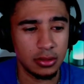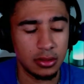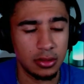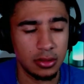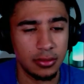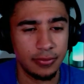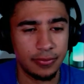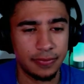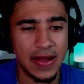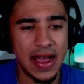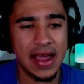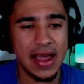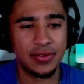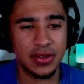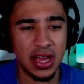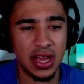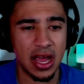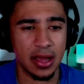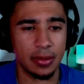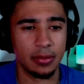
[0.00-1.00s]
5
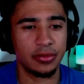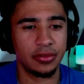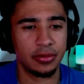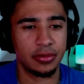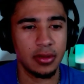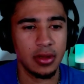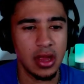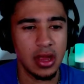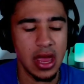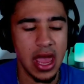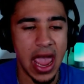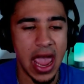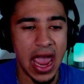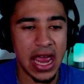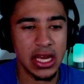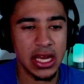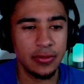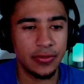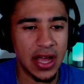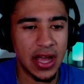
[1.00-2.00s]
times. And
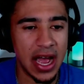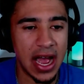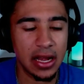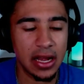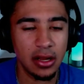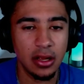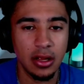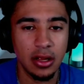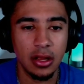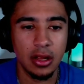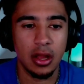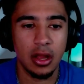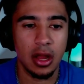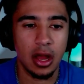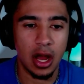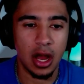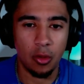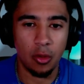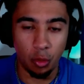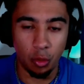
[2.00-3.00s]
you've got
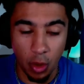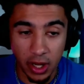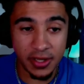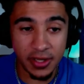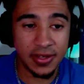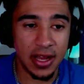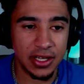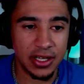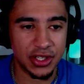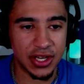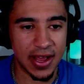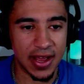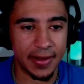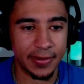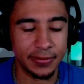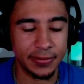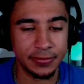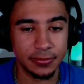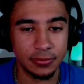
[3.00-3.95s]
1 touchdown,